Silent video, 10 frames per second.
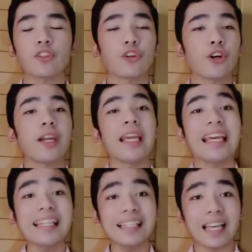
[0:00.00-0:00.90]
that occur
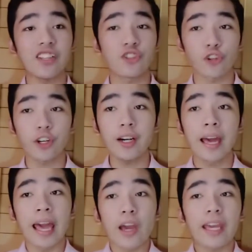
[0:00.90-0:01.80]
in
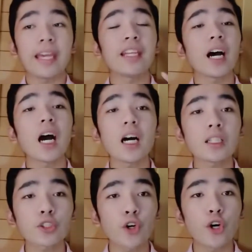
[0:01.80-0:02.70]
nature in
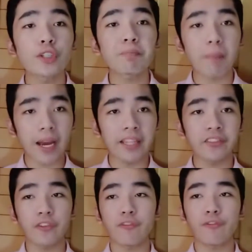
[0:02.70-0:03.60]

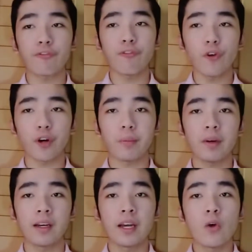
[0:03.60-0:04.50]
uncombined
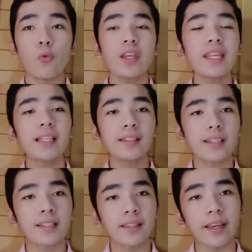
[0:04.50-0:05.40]
form with a
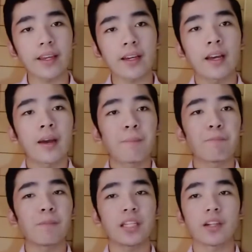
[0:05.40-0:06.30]
distinct
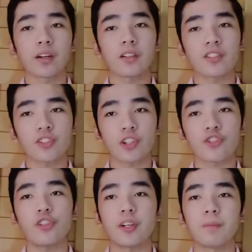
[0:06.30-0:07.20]
mineral
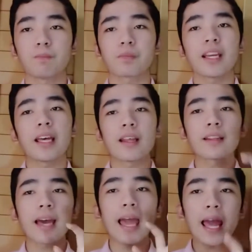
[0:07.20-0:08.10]
structure.
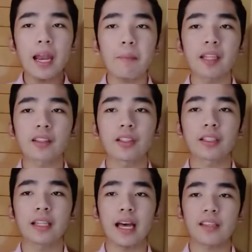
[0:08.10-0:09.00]
The elemental
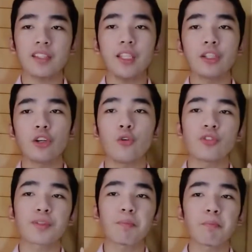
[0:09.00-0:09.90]
class
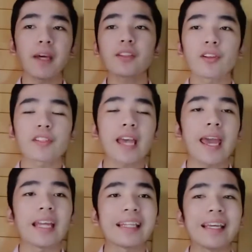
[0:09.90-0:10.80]
includes metals
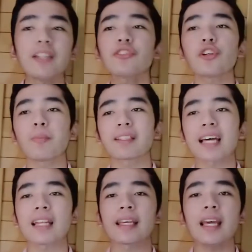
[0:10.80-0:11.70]
and
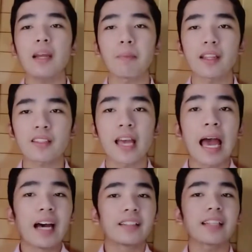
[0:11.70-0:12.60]
intermetallic elements,
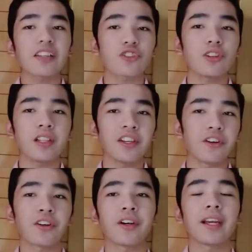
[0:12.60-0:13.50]
naturally
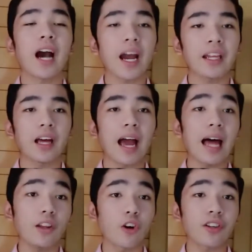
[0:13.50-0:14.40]
occurring
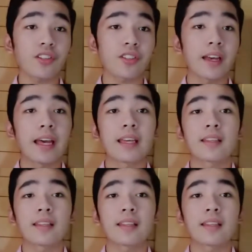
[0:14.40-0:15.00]
alloys,